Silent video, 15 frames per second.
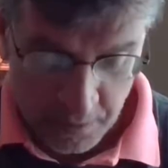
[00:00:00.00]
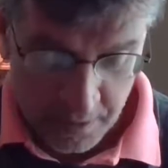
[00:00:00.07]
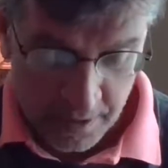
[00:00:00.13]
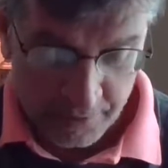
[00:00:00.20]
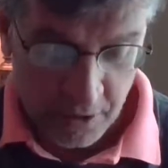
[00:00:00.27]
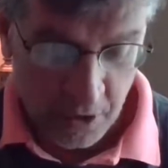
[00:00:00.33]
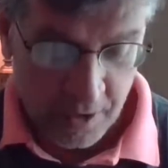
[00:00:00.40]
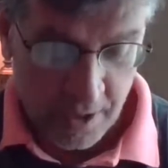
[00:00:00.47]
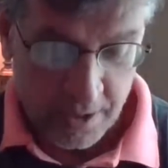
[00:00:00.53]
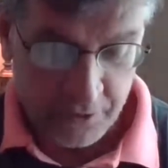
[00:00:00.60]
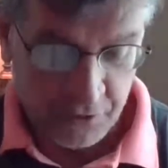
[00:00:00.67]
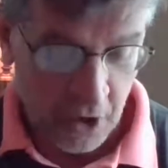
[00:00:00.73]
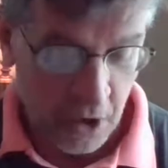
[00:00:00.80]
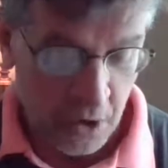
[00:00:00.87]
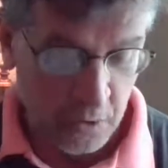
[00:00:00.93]
whatever. Okay,
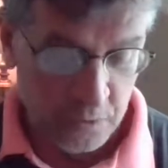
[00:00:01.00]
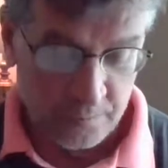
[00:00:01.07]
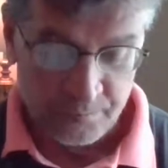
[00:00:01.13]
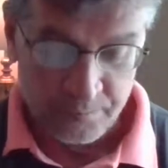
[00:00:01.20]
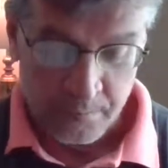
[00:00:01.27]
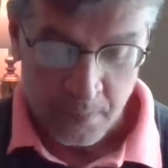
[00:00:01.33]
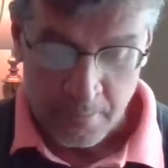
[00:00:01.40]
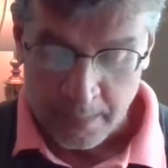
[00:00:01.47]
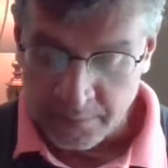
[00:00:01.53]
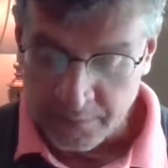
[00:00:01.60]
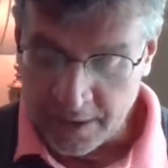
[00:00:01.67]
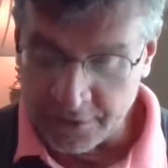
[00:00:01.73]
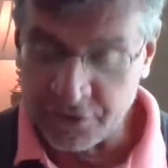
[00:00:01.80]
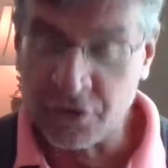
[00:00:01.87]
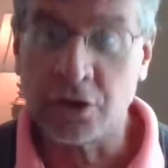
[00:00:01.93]
so
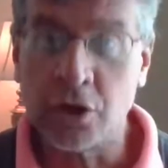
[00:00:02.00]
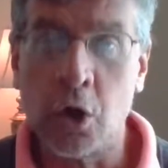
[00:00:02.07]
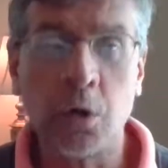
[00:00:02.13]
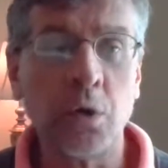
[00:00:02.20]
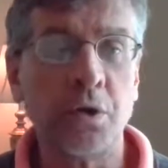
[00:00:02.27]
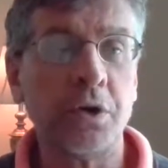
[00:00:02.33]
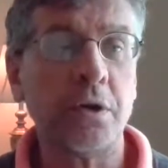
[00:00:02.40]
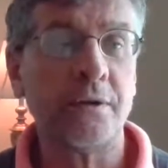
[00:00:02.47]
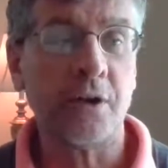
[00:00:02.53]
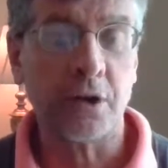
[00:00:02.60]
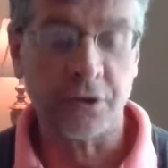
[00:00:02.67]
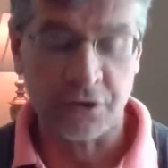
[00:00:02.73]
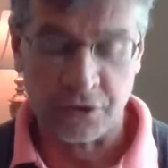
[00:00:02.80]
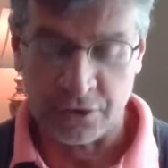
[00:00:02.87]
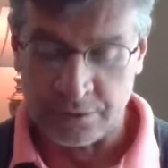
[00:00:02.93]
that's the local
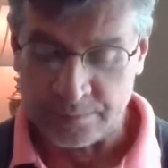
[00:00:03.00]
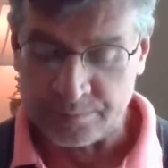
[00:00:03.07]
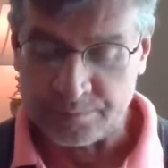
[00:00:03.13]
universe.